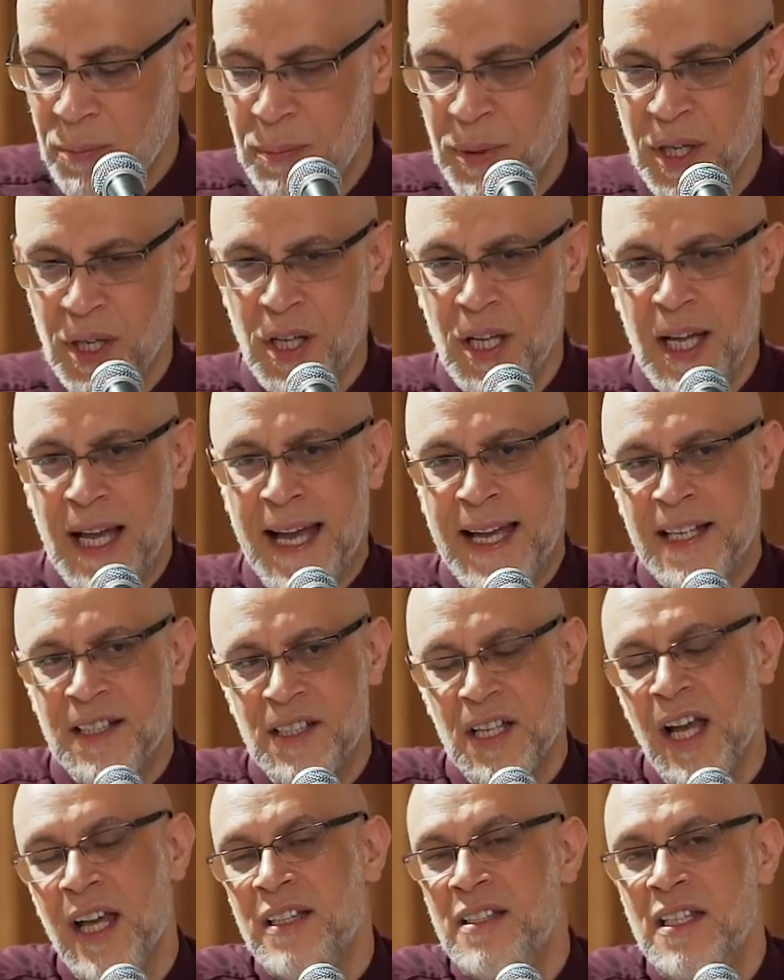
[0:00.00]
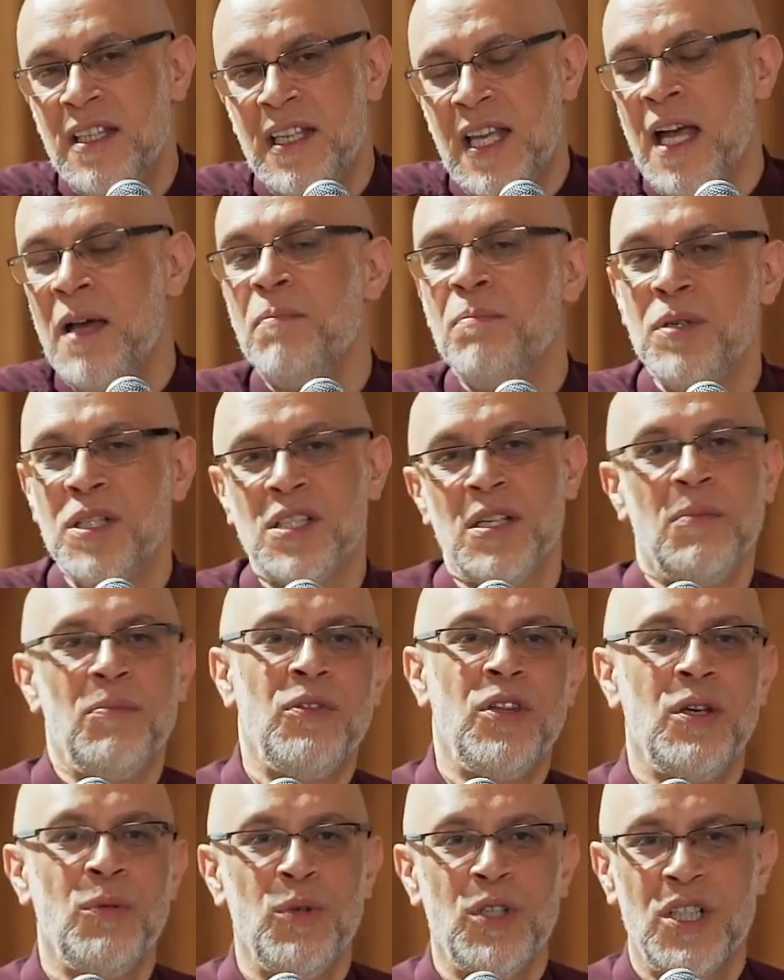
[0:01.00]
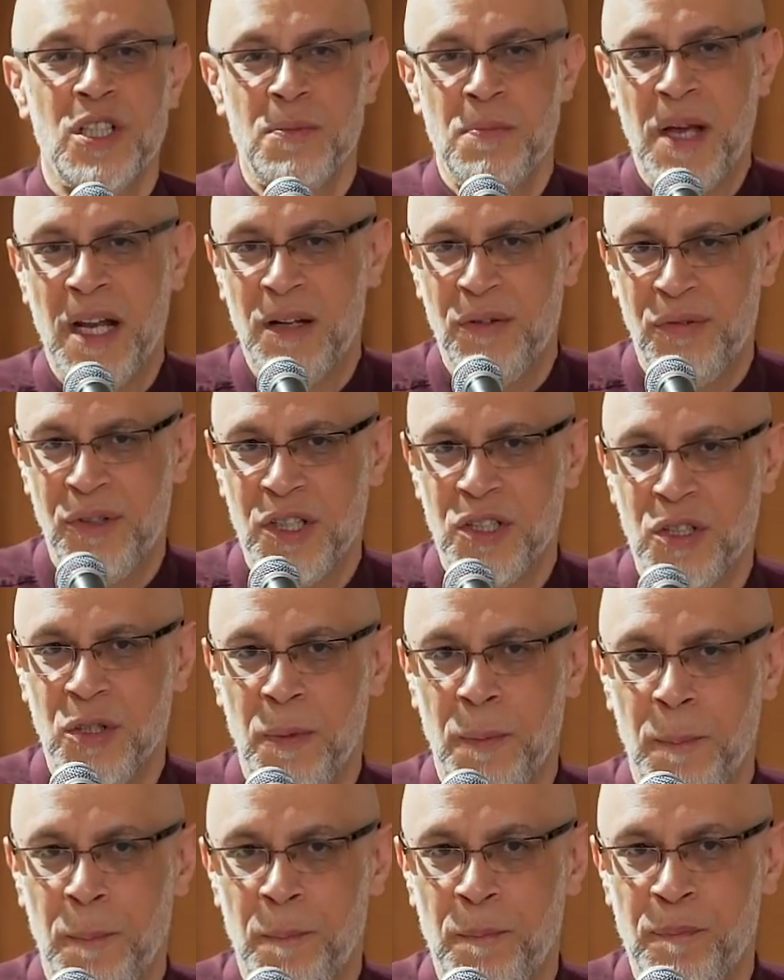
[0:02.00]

But anxiety can be something which is beneficial.